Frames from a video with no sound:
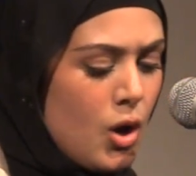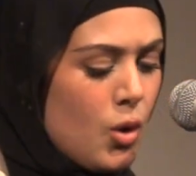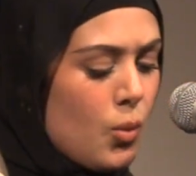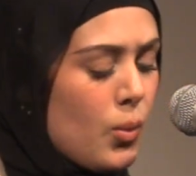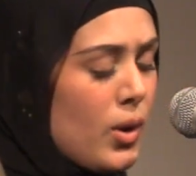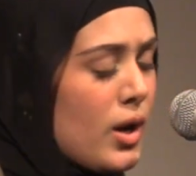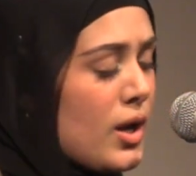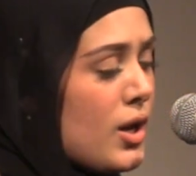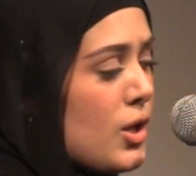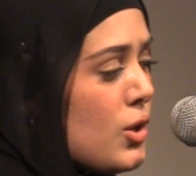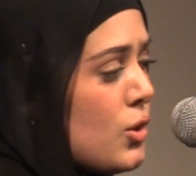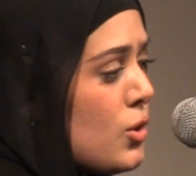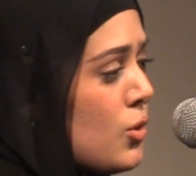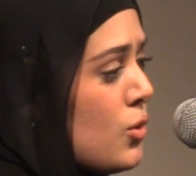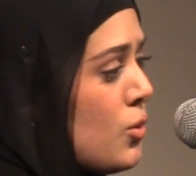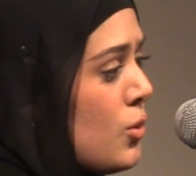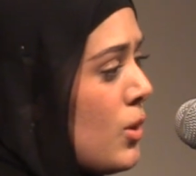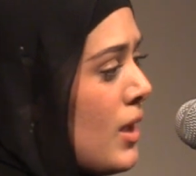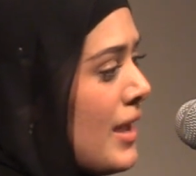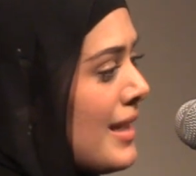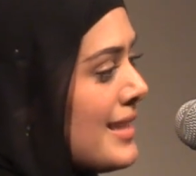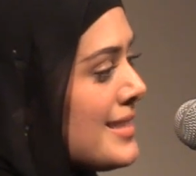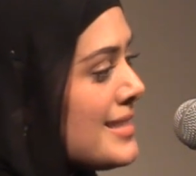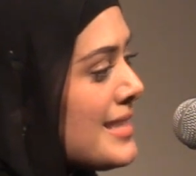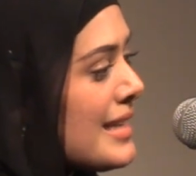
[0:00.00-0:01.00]
Why do you
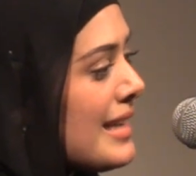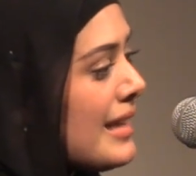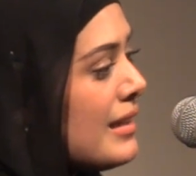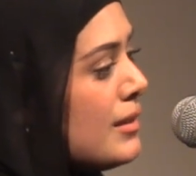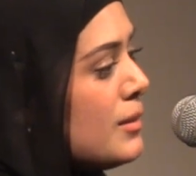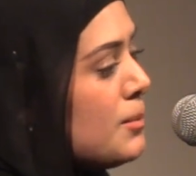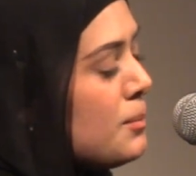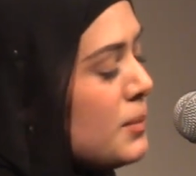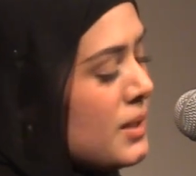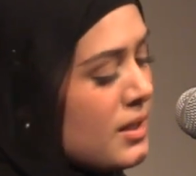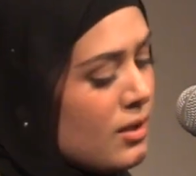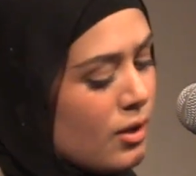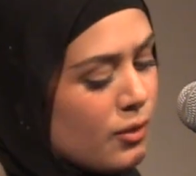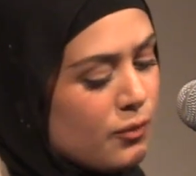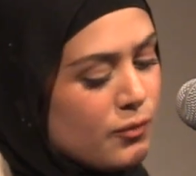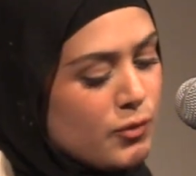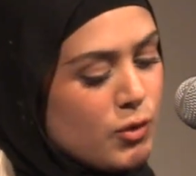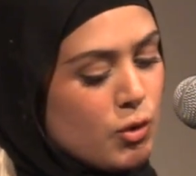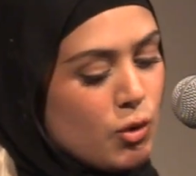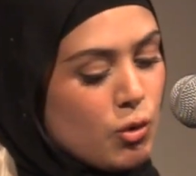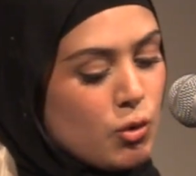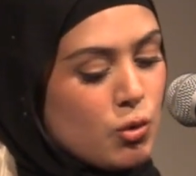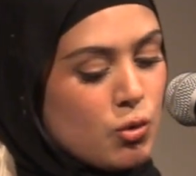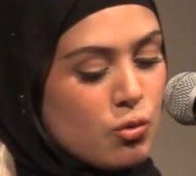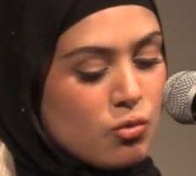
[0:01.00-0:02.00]
tell me of
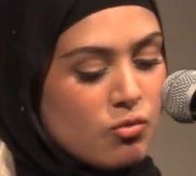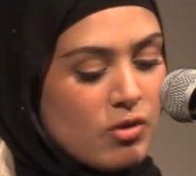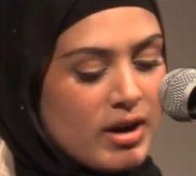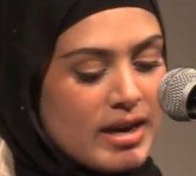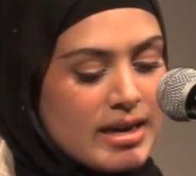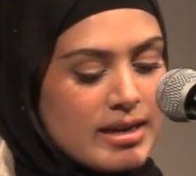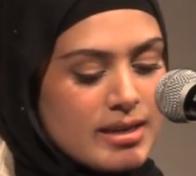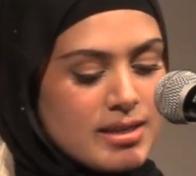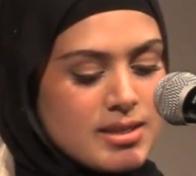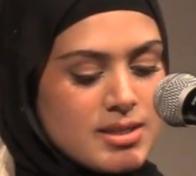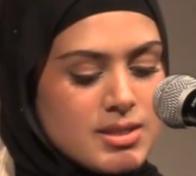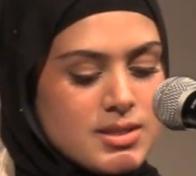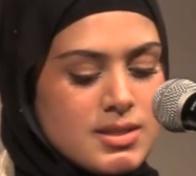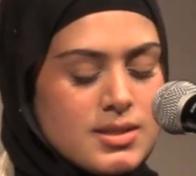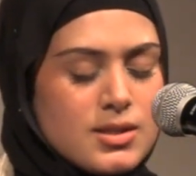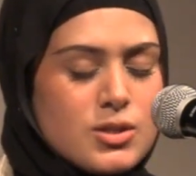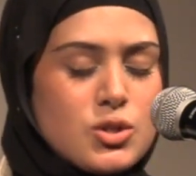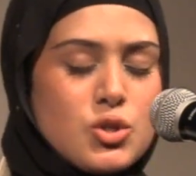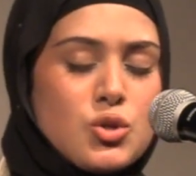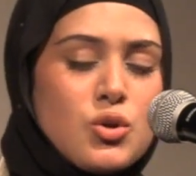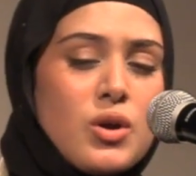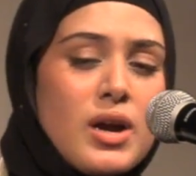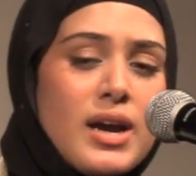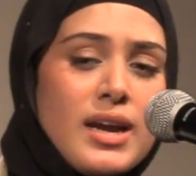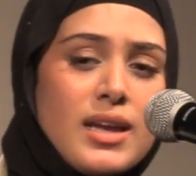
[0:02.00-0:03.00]
your greatest
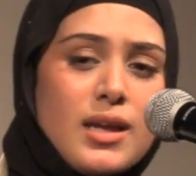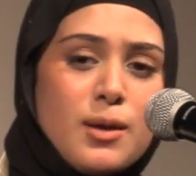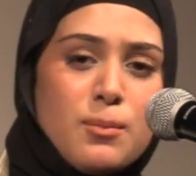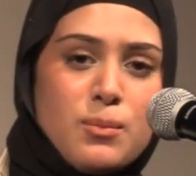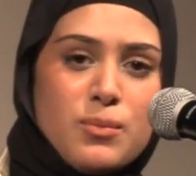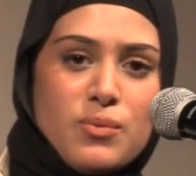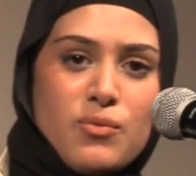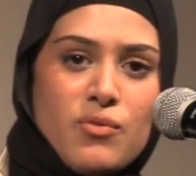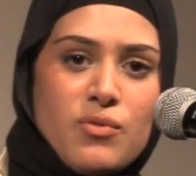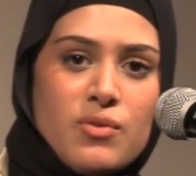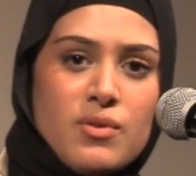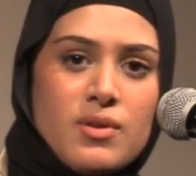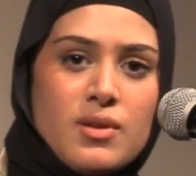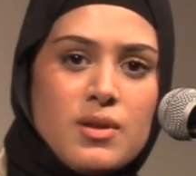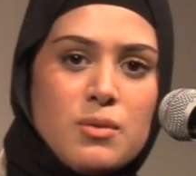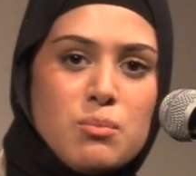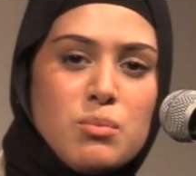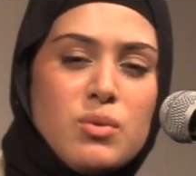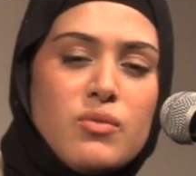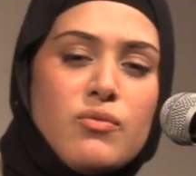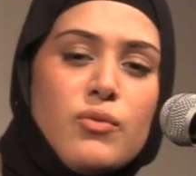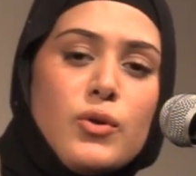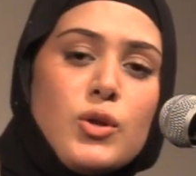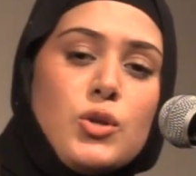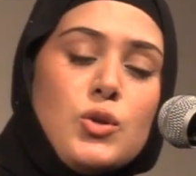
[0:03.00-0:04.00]
triumph
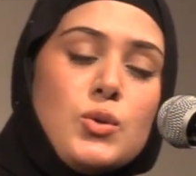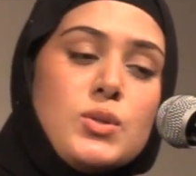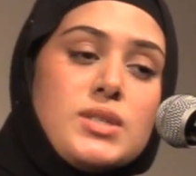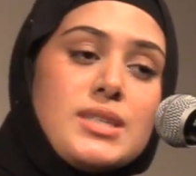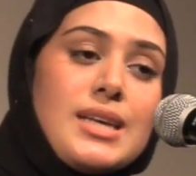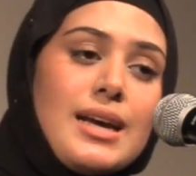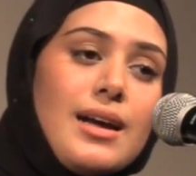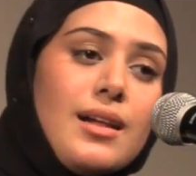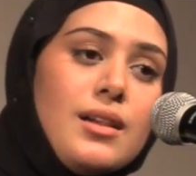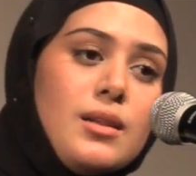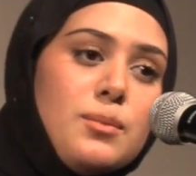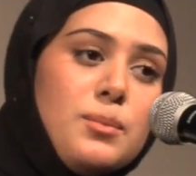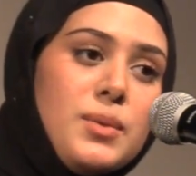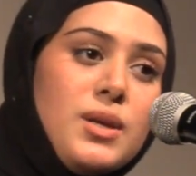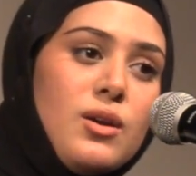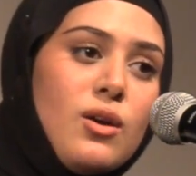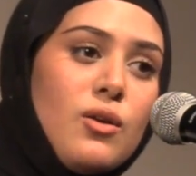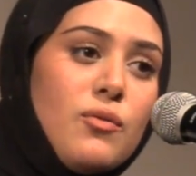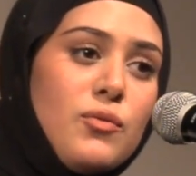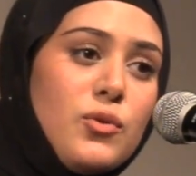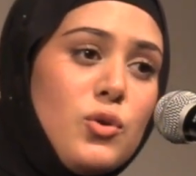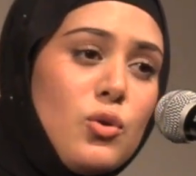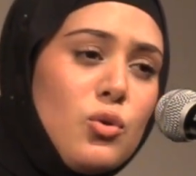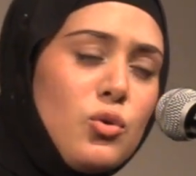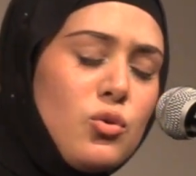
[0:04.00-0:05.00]
before you tell me
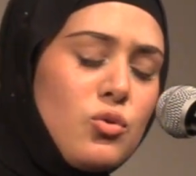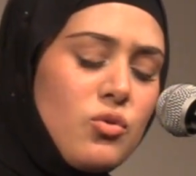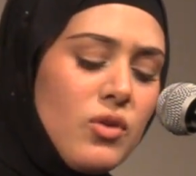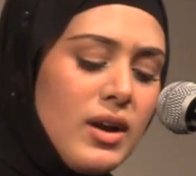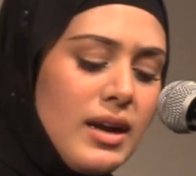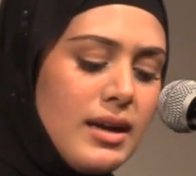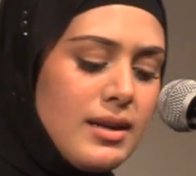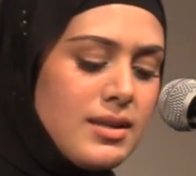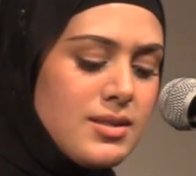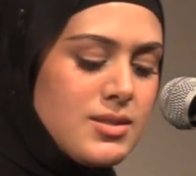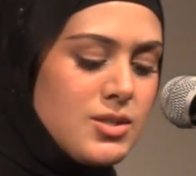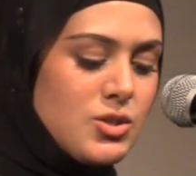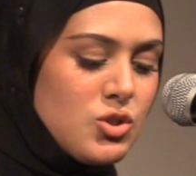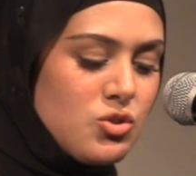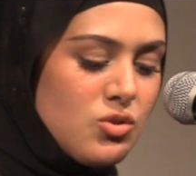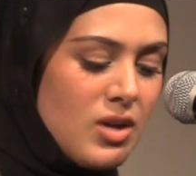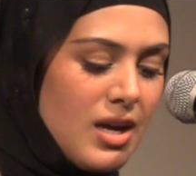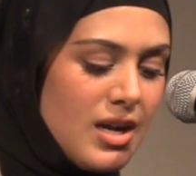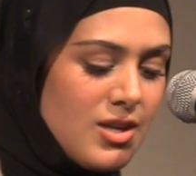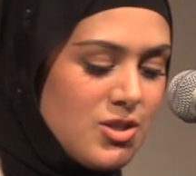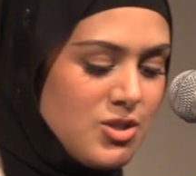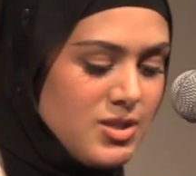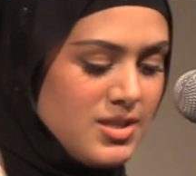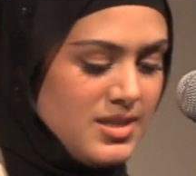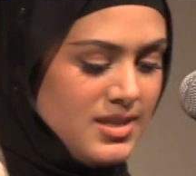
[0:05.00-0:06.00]
of your greatest
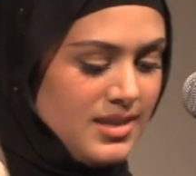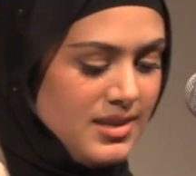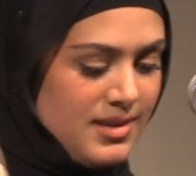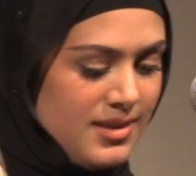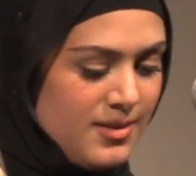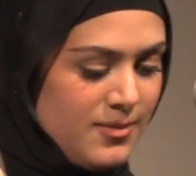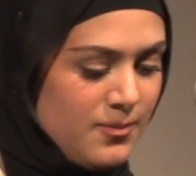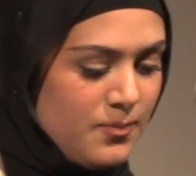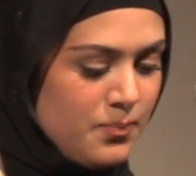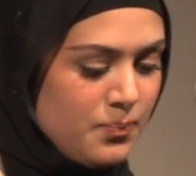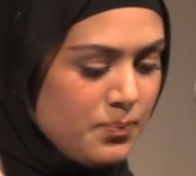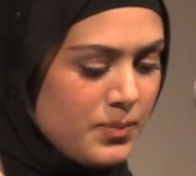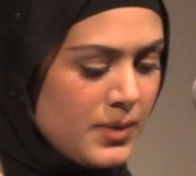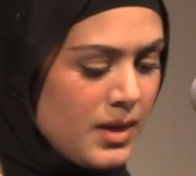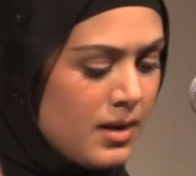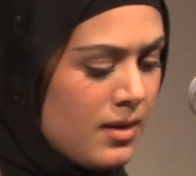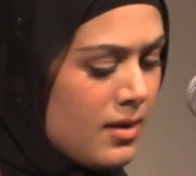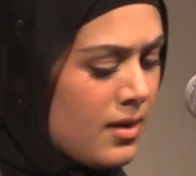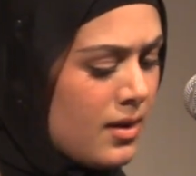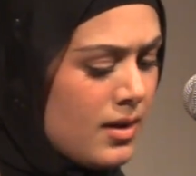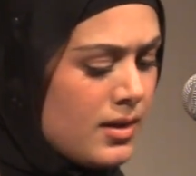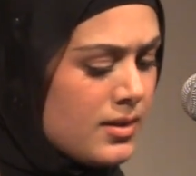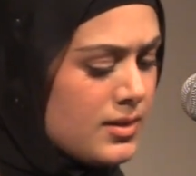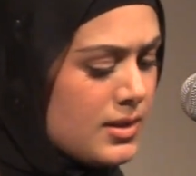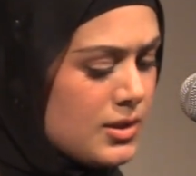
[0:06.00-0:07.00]
tragedy?
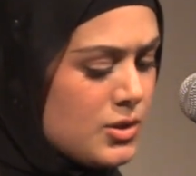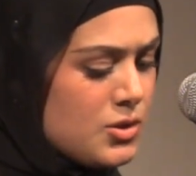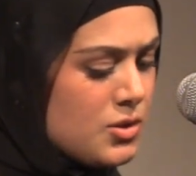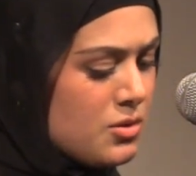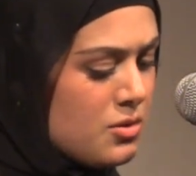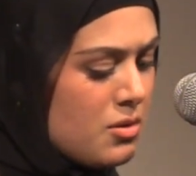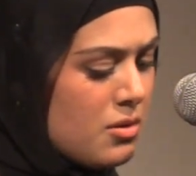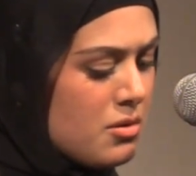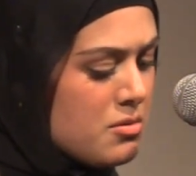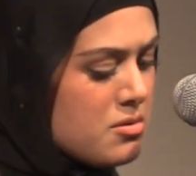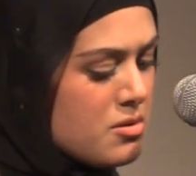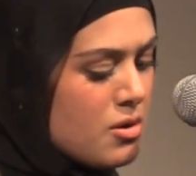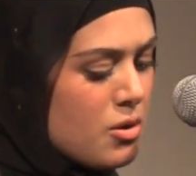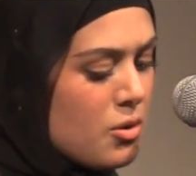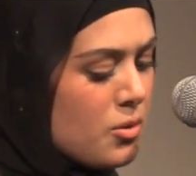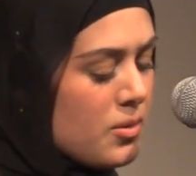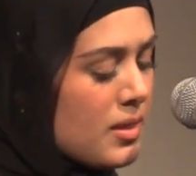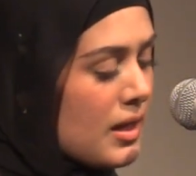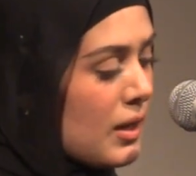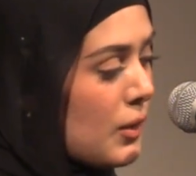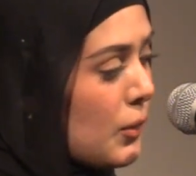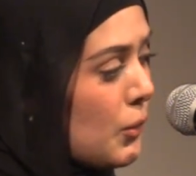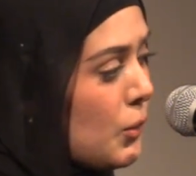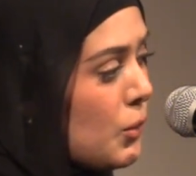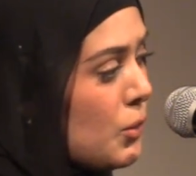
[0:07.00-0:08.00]
Did you not know
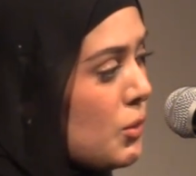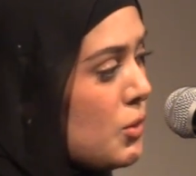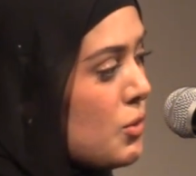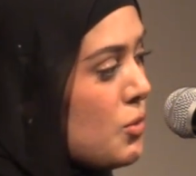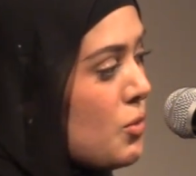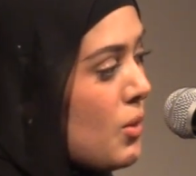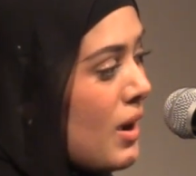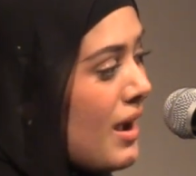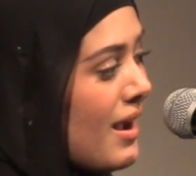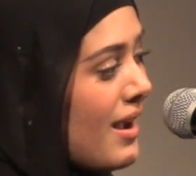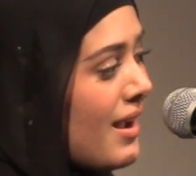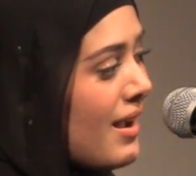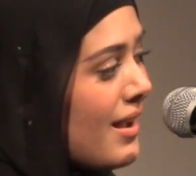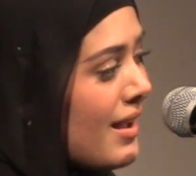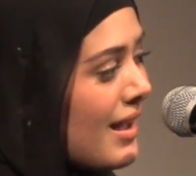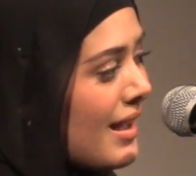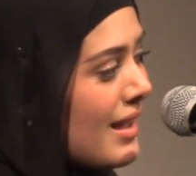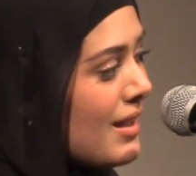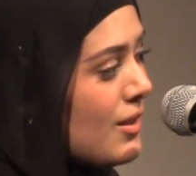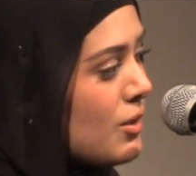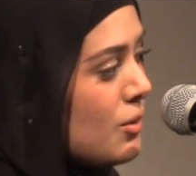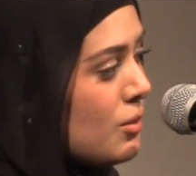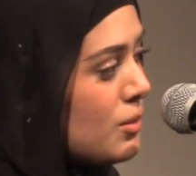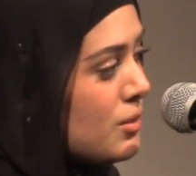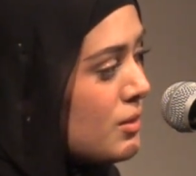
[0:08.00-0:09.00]
that who you are
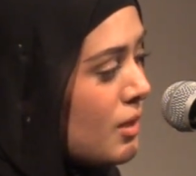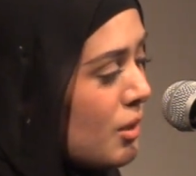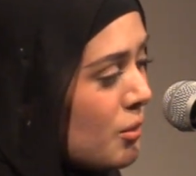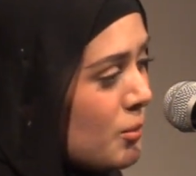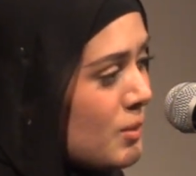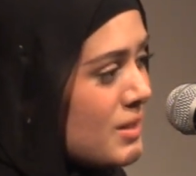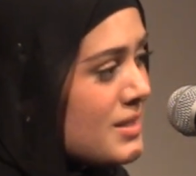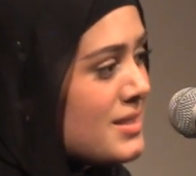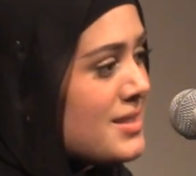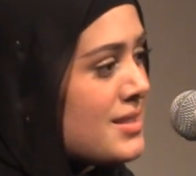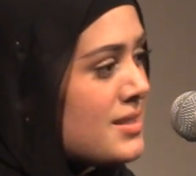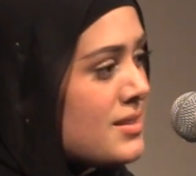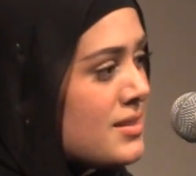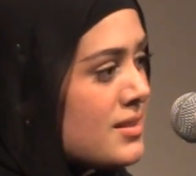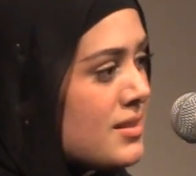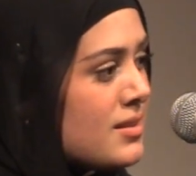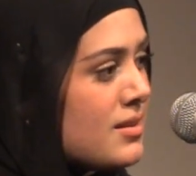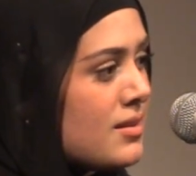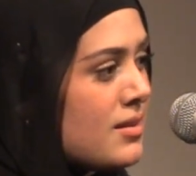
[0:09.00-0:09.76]
at your lowest